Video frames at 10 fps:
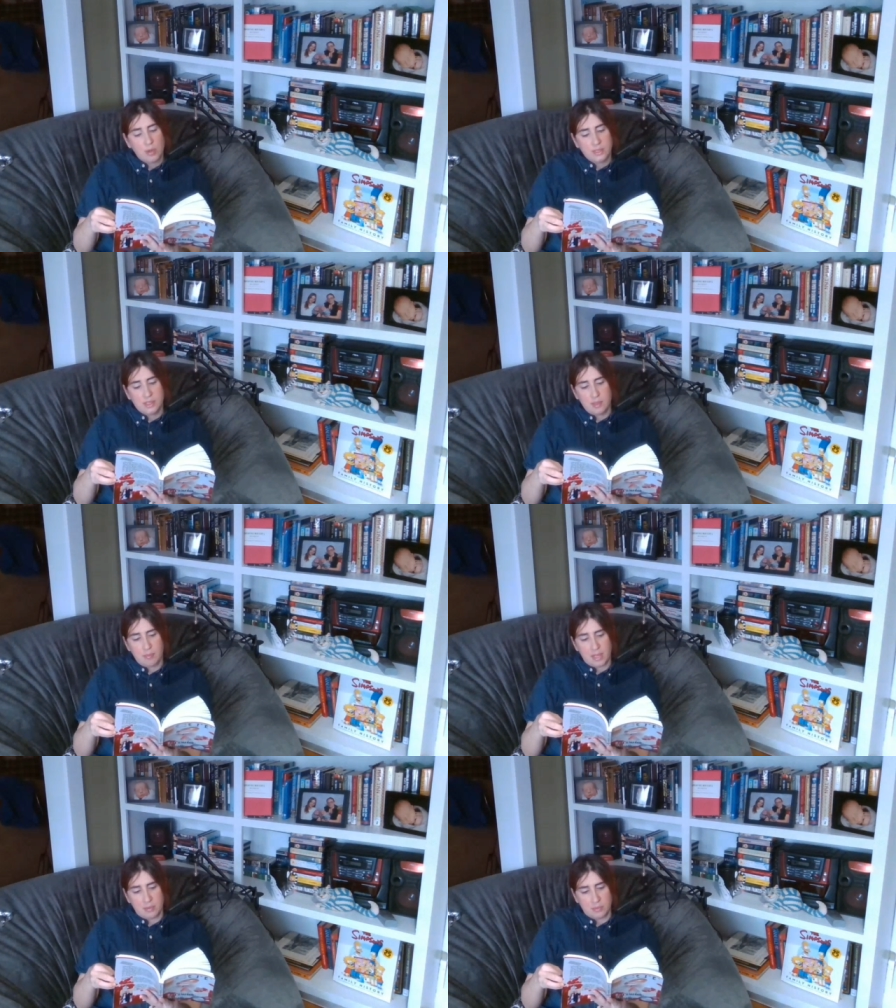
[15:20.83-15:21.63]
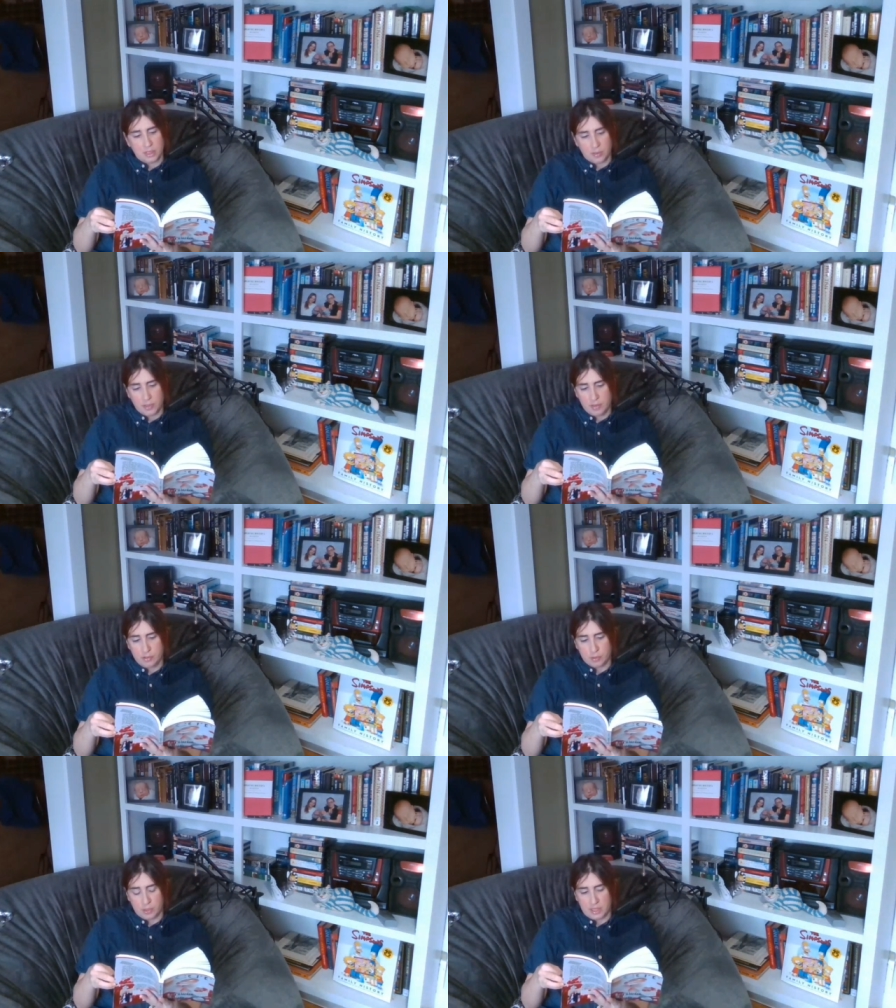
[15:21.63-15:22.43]
while Tim made himself
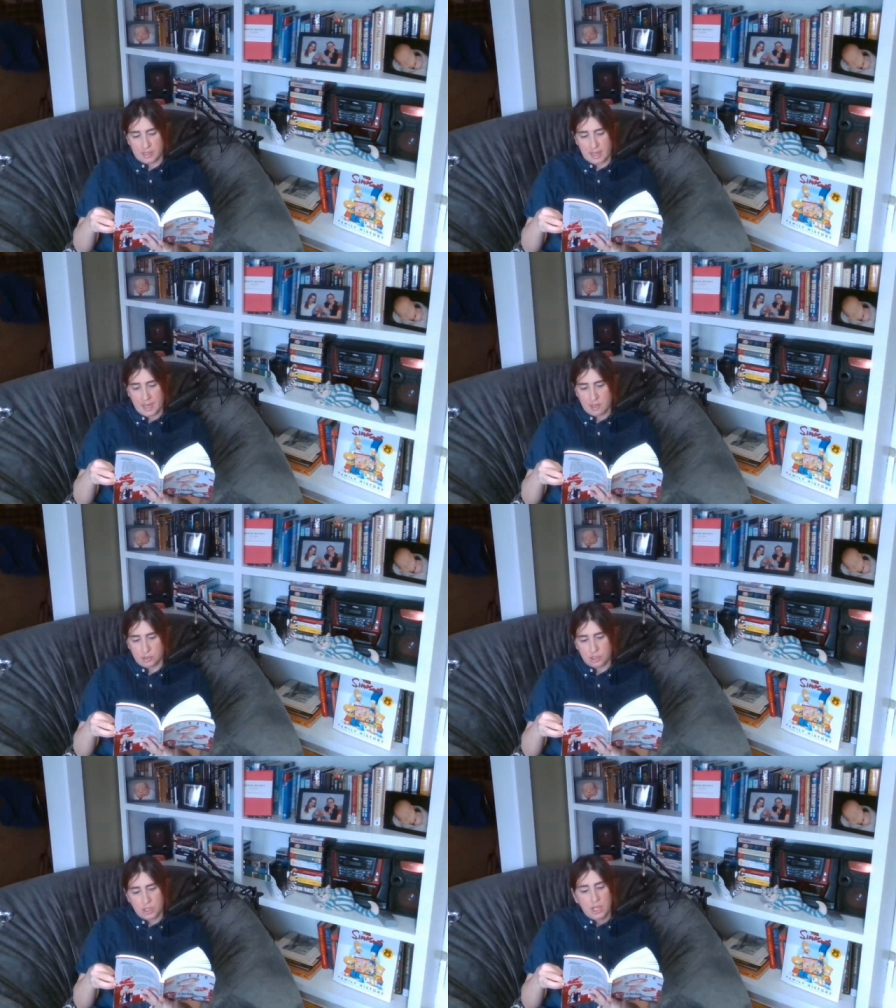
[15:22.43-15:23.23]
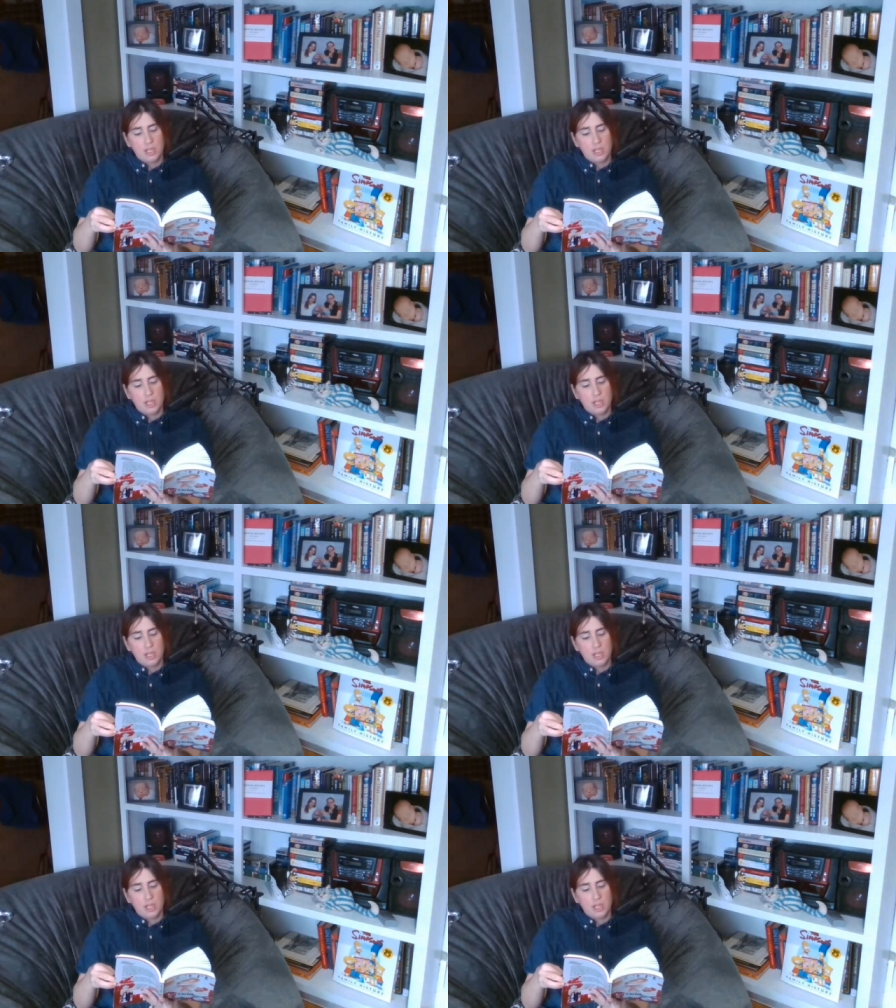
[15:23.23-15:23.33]
comfortable on the couch.